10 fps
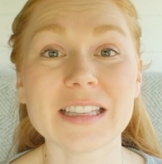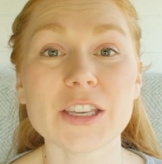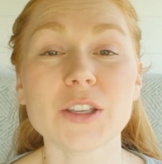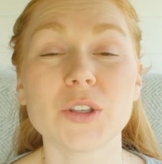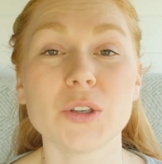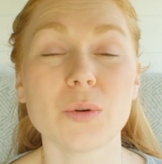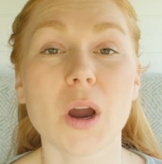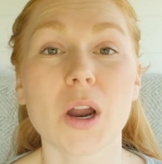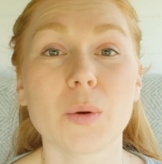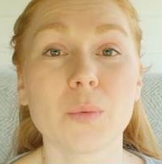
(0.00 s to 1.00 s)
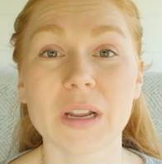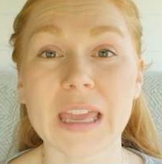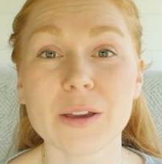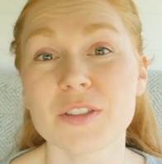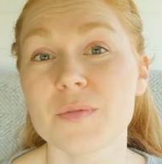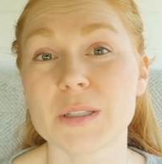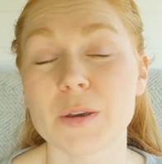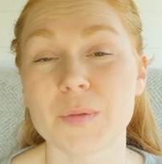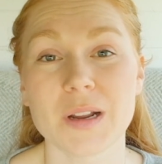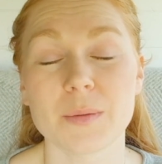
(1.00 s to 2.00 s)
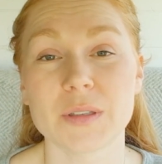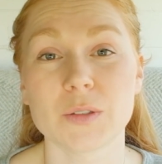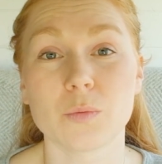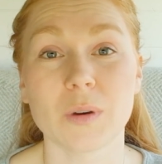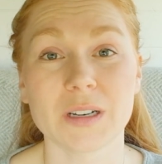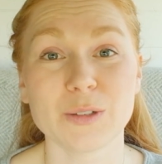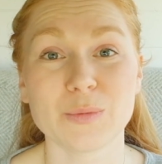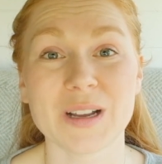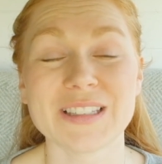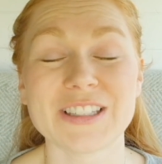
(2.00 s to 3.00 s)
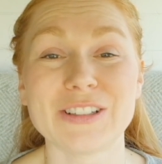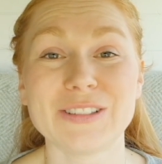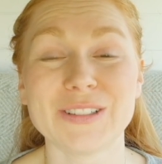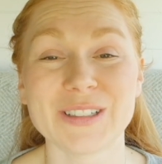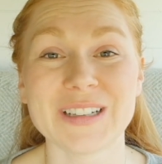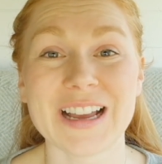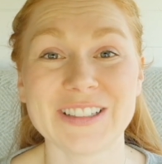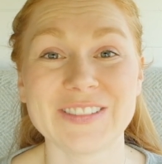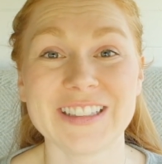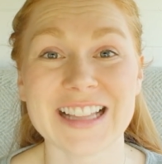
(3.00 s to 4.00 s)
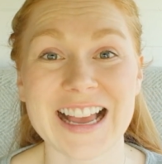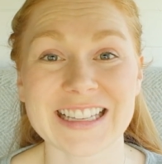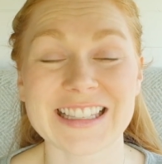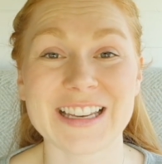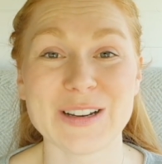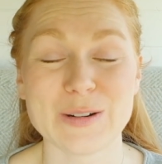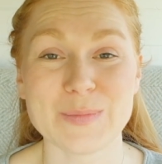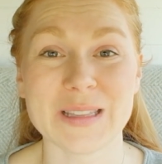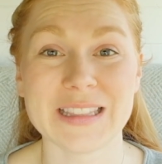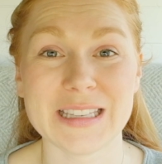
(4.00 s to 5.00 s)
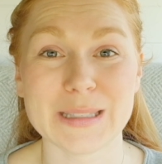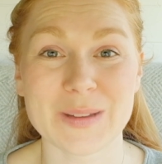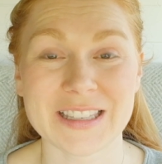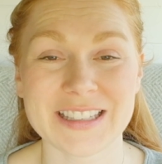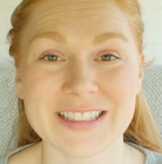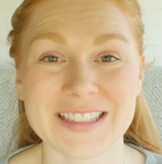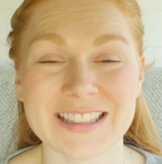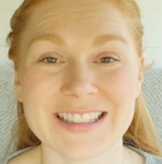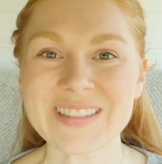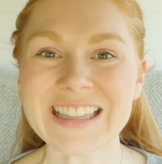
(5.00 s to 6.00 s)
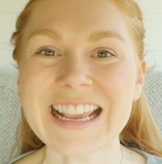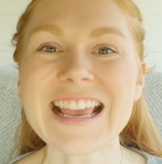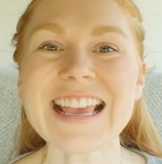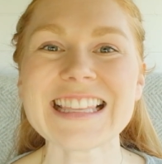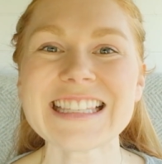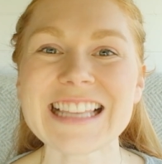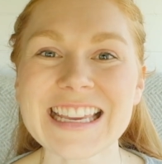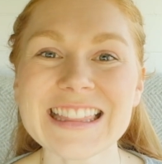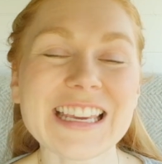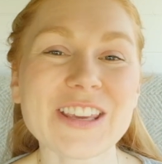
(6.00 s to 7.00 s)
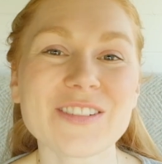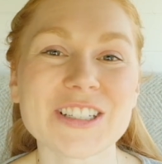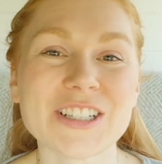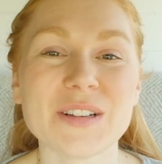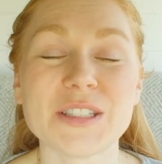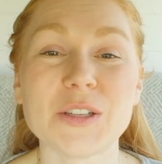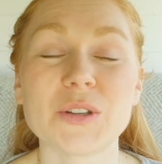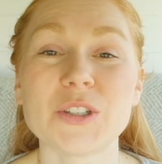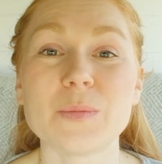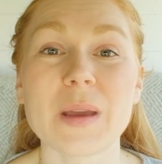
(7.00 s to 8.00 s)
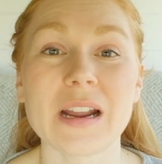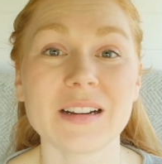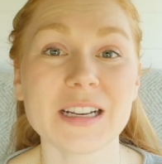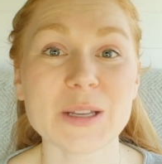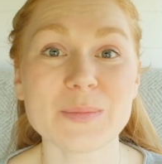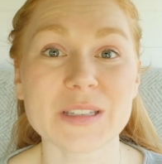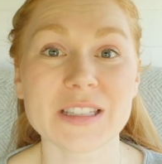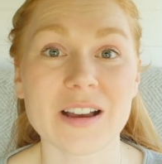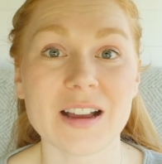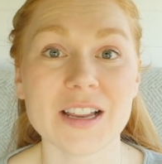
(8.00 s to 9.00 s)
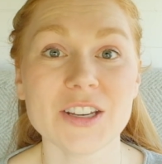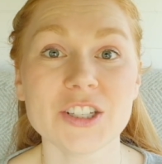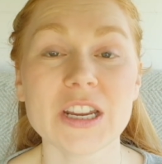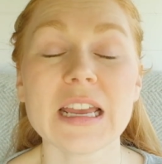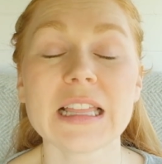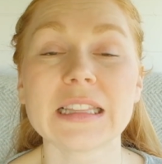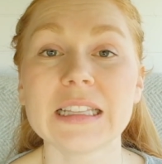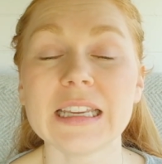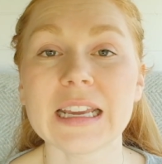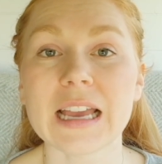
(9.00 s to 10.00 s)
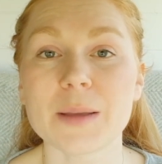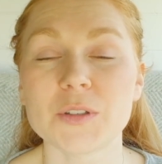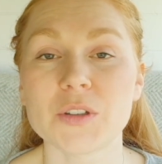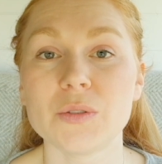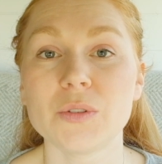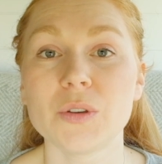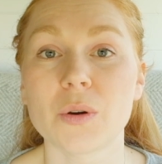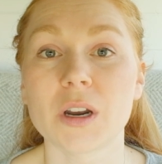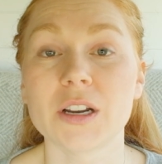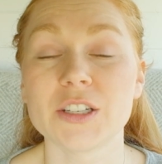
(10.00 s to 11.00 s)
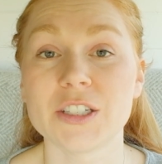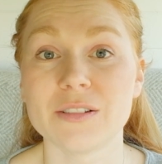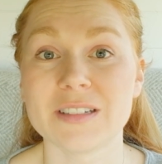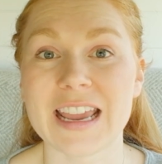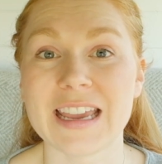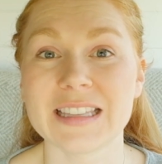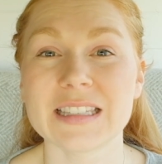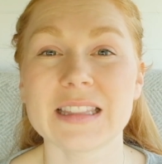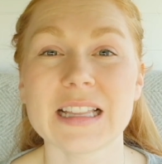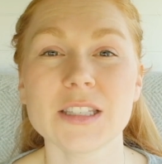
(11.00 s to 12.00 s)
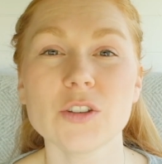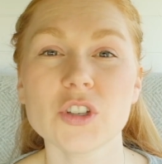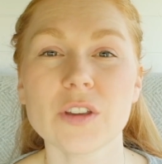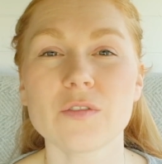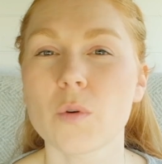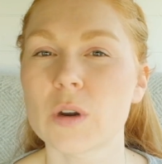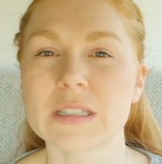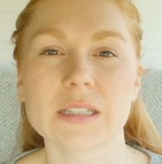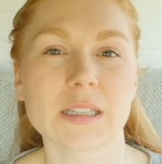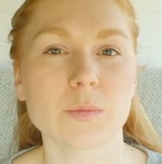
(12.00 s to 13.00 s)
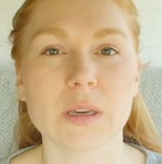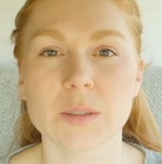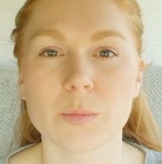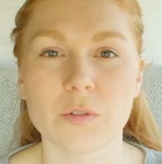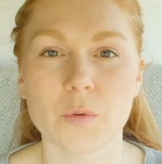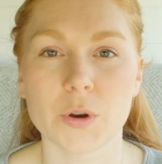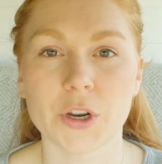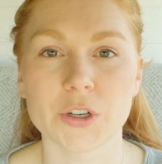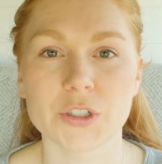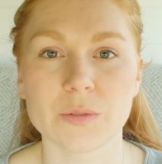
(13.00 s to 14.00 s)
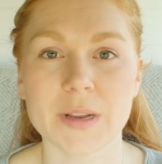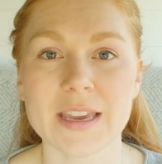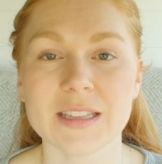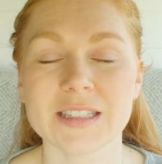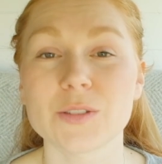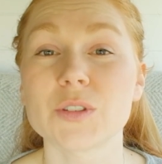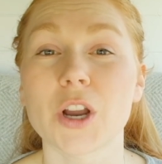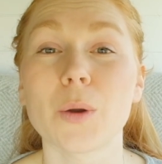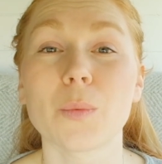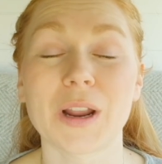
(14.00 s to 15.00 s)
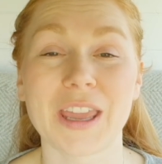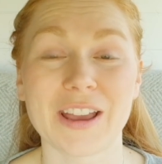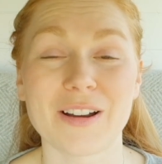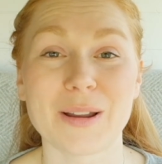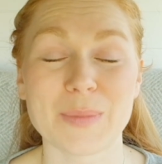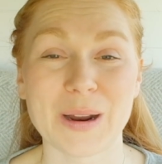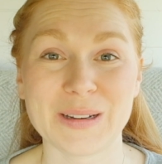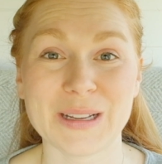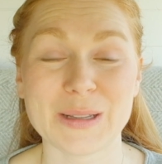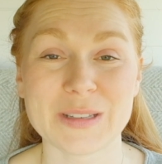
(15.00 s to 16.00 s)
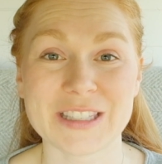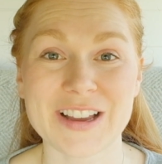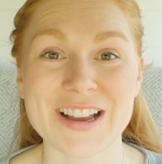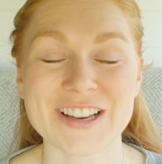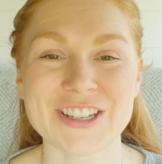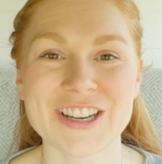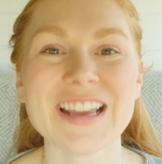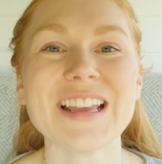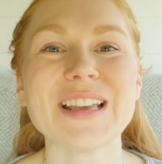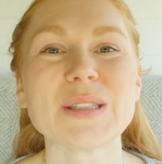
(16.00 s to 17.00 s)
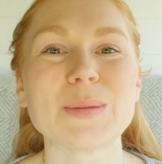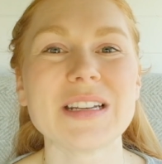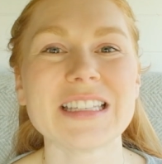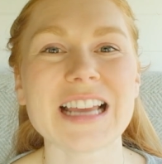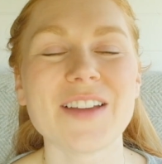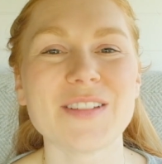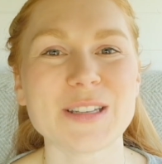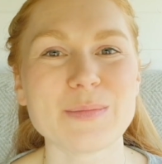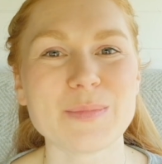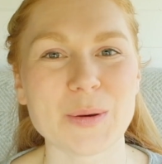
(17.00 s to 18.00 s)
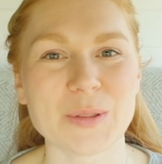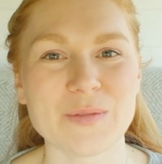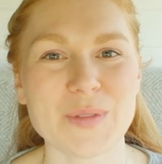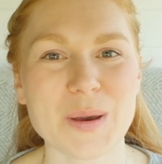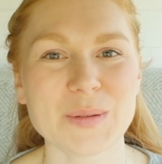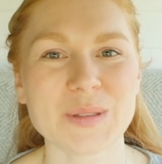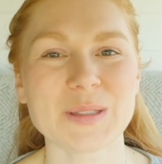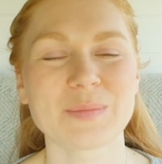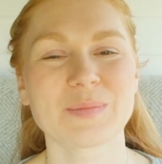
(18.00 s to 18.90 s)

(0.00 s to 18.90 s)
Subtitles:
you are working with a physiotherapist one-on-one to learn how to relax and open these muscles. The second thing you can do is you can do perineal massage leading up to your due date. And that's usually 4 to 6 weeks before your due date. You start working on perineal massage. So I'm going to dive into both of those.